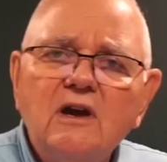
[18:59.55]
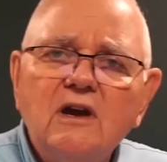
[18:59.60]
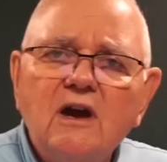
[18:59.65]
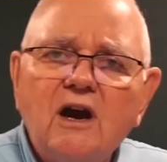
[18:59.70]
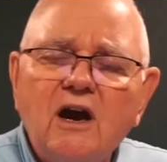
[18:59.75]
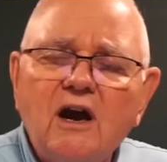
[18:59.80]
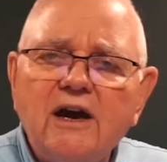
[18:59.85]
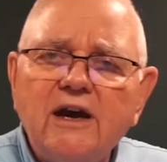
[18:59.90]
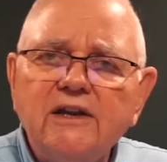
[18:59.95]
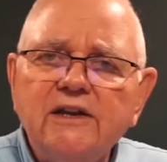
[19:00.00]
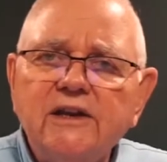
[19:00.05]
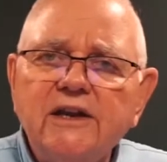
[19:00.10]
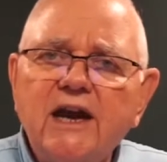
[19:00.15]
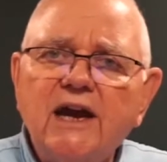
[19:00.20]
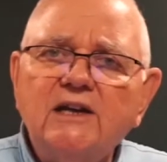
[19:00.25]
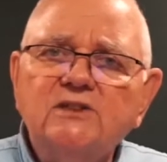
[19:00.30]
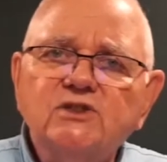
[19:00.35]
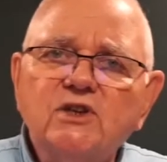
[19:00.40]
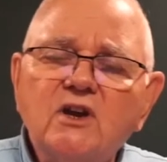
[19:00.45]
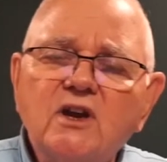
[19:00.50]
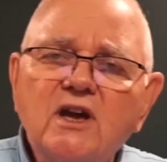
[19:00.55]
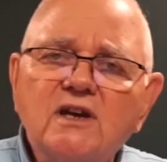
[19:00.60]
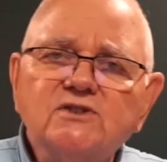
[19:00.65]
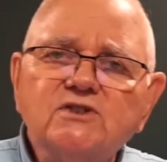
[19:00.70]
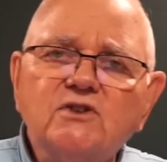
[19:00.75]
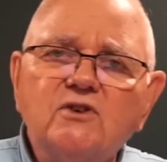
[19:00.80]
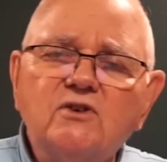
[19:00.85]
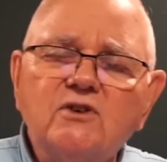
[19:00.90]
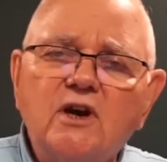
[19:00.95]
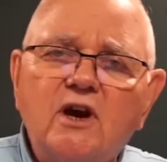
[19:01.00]
in the National
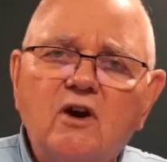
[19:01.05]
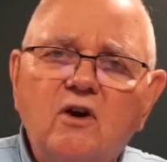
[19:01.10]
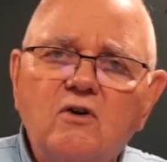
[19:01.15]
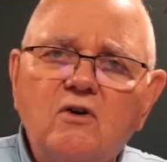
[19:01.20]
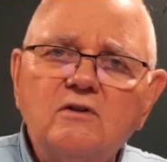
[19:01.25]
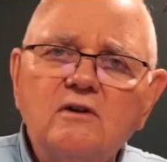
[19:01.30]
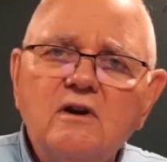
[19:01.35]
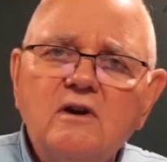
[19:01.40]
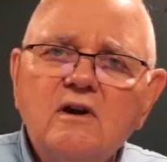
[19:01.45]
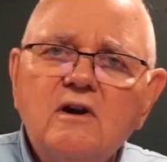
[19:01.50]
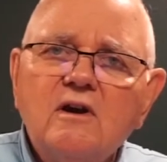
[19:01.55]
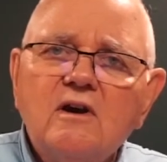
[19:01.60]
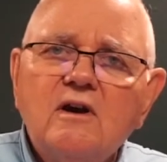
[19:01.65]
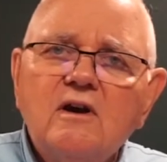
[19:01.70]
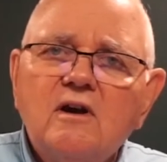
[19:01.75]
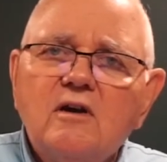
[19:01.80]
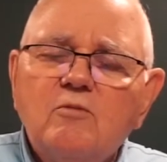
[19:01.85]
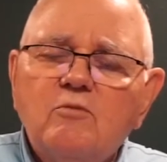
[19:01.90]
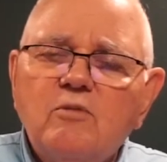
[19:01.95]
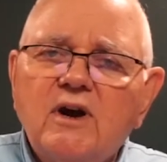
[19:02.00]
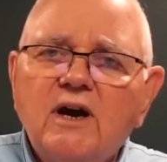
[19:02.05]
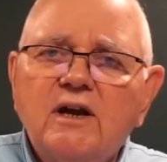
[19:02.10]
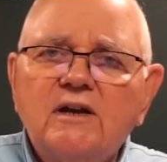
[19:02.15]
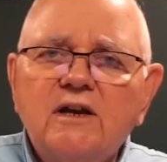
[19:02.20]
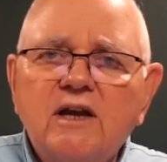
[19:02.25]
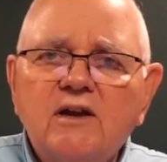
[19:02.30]
Electrical Code, but it